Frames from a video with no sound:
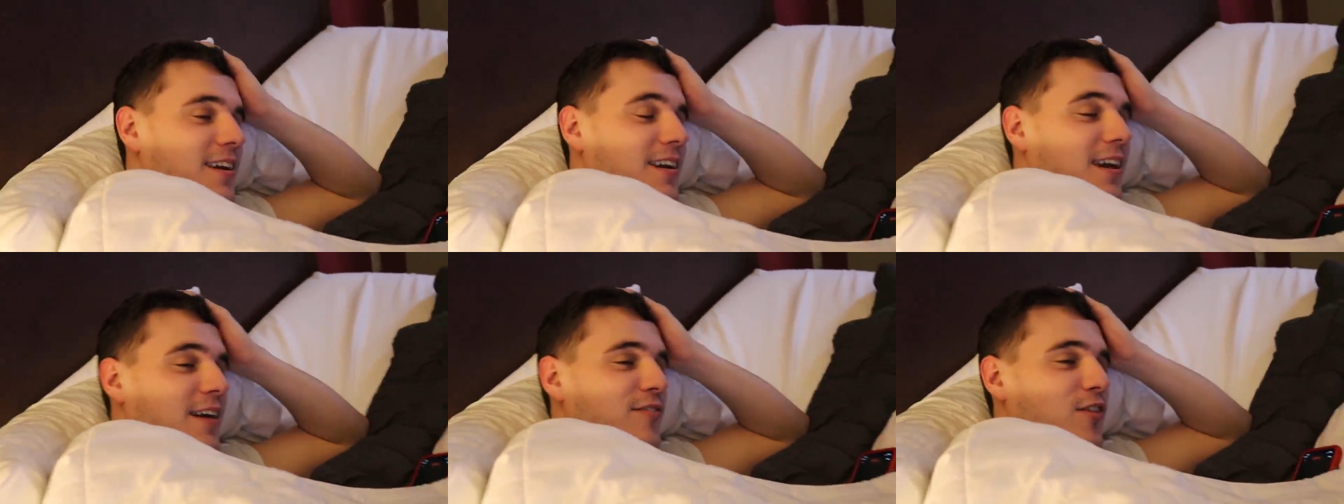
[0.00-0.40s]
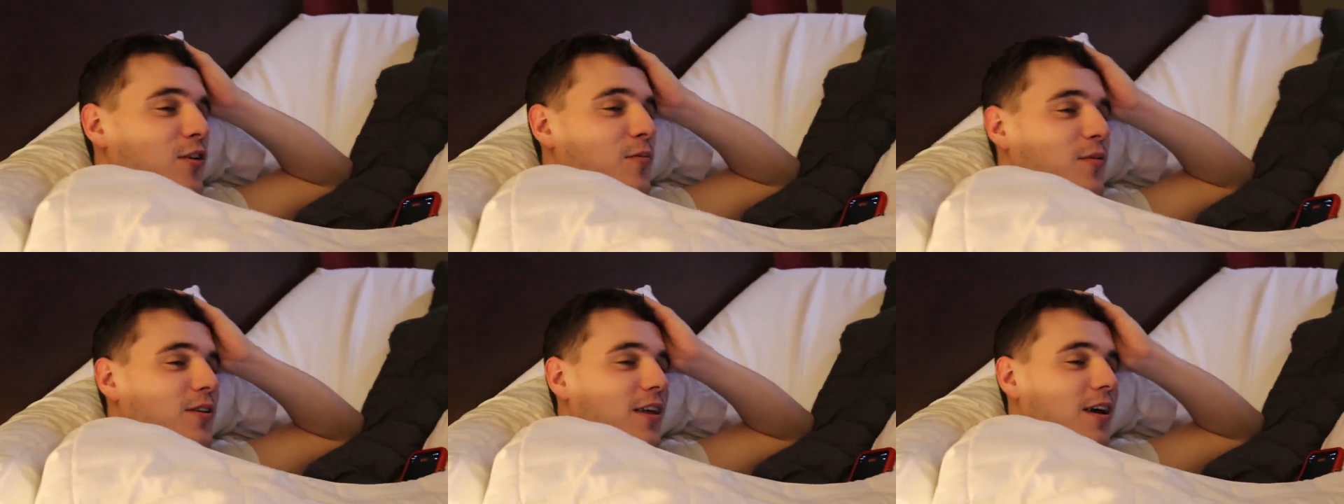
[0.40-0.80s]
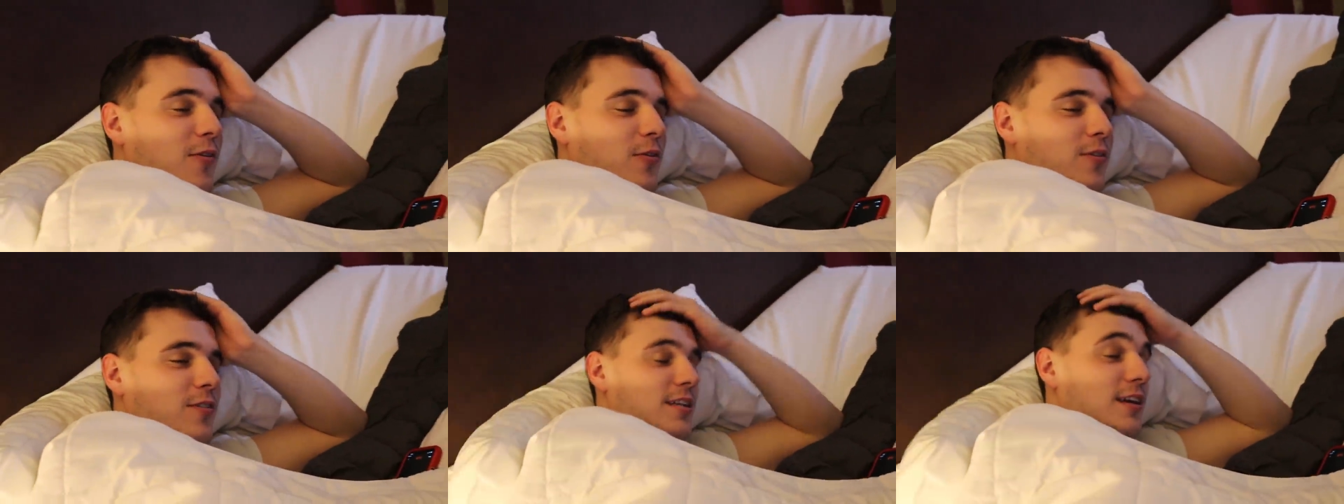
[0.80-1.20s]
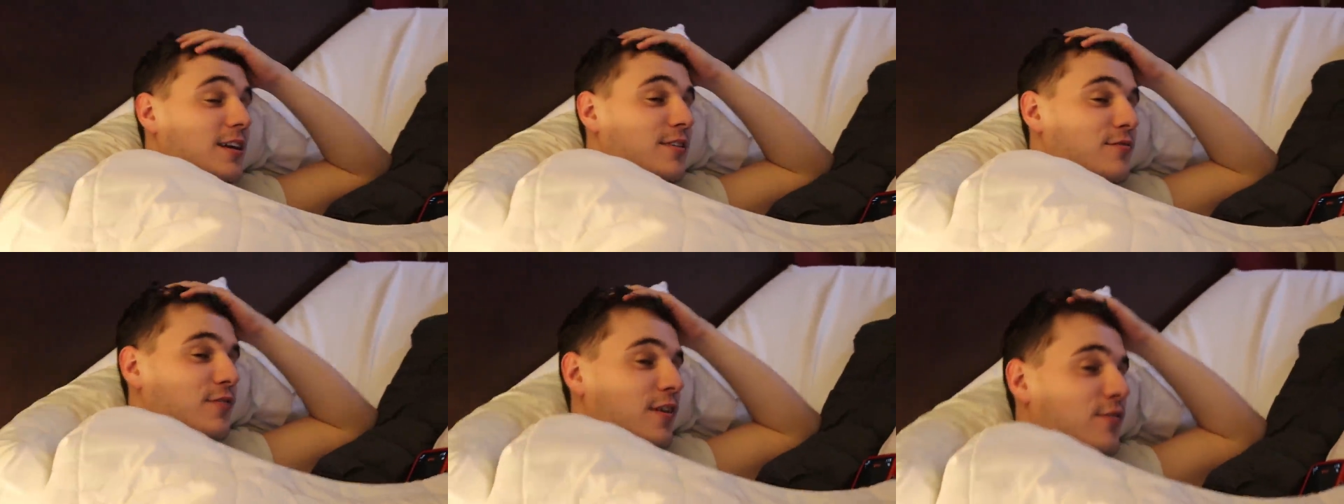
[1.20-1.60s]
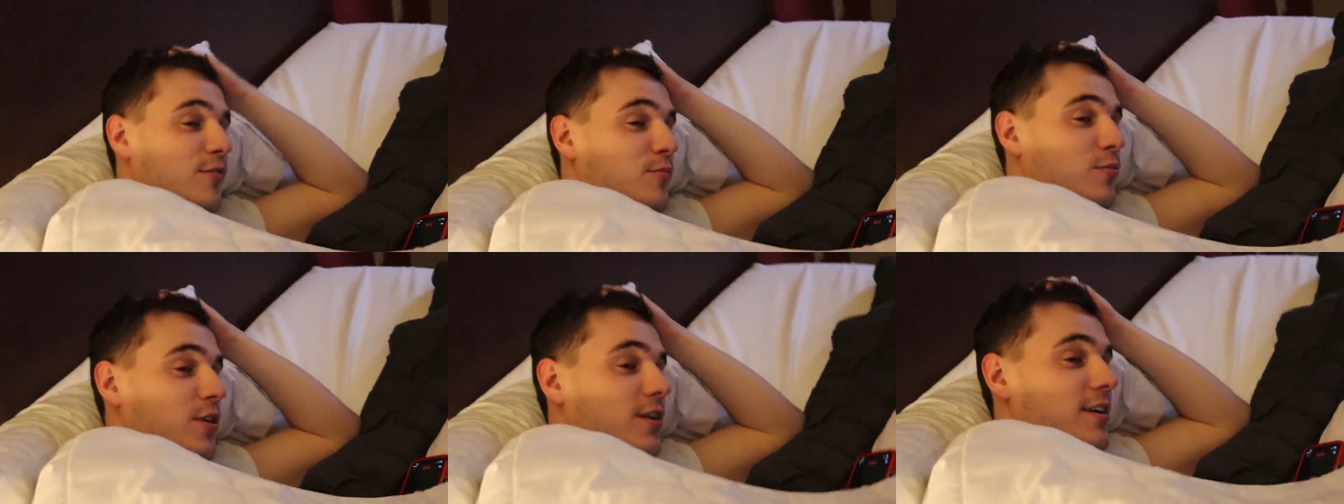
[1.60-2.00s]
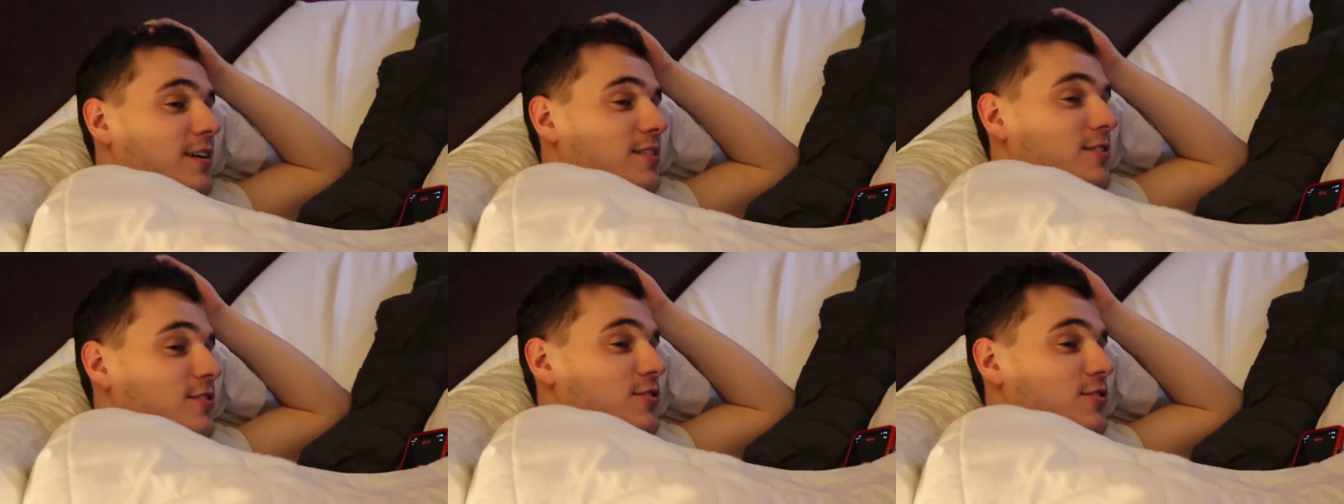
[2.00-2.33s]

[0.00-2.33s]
I didn't have to open that one. Second favorite player gets